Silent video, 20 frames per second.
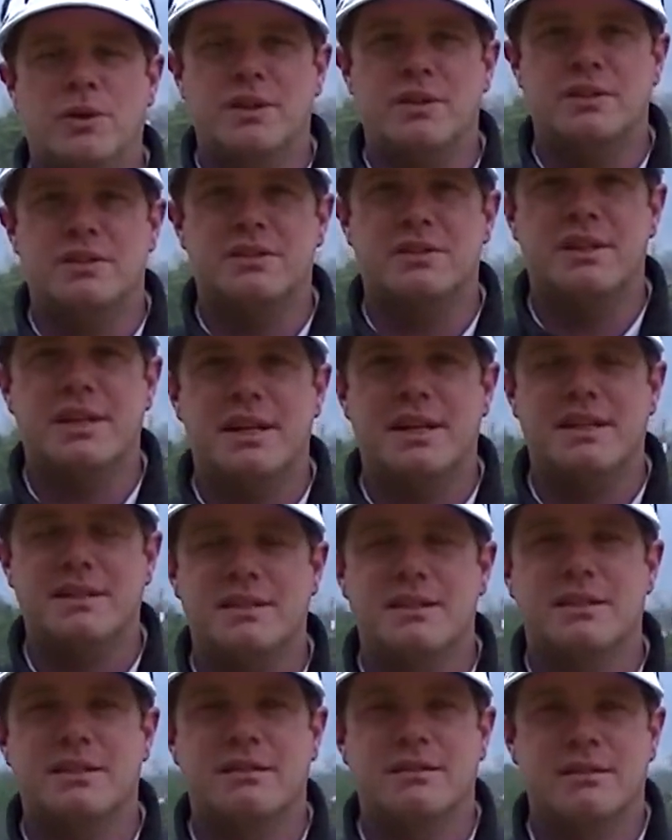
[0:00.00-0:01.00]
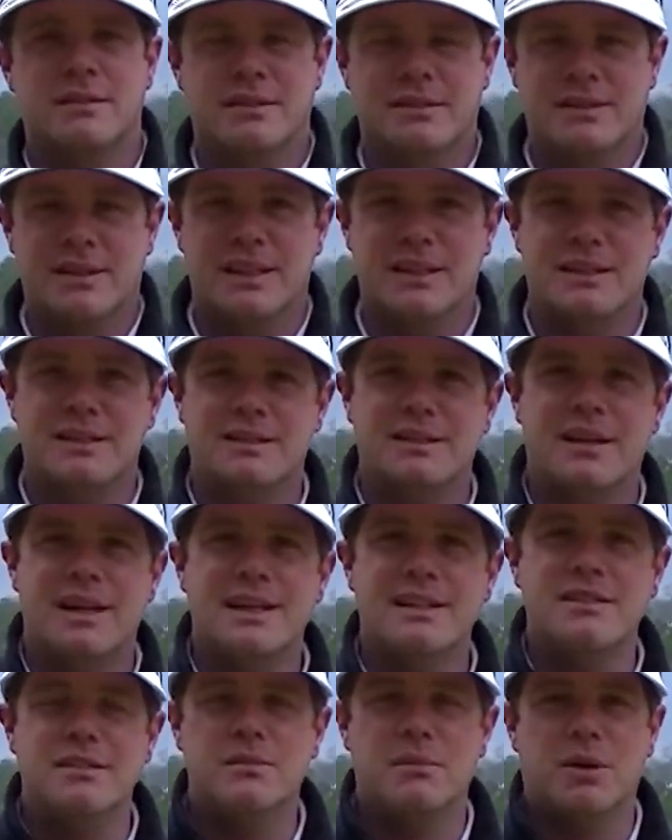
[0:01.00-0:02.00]
in their stance tend to
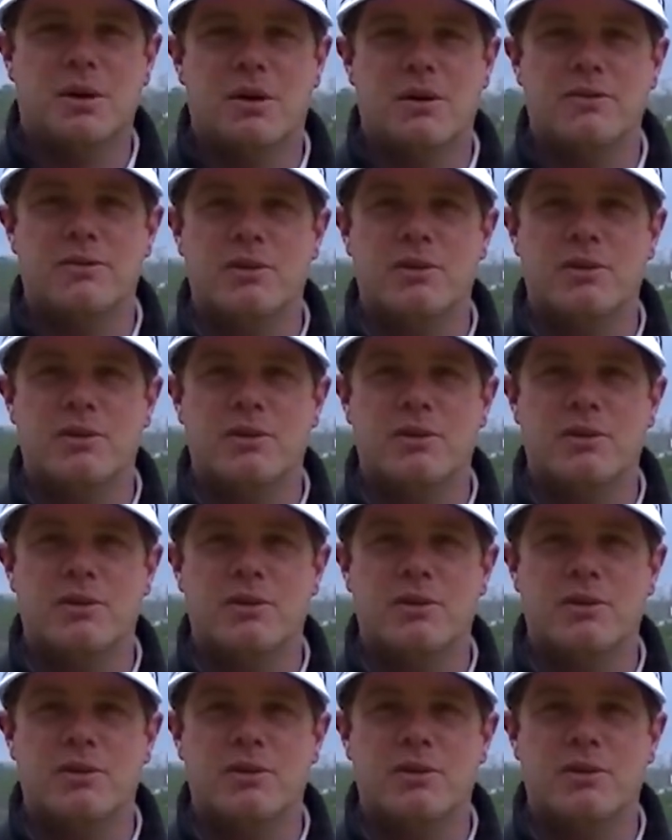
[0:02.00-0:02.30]
slice the ball.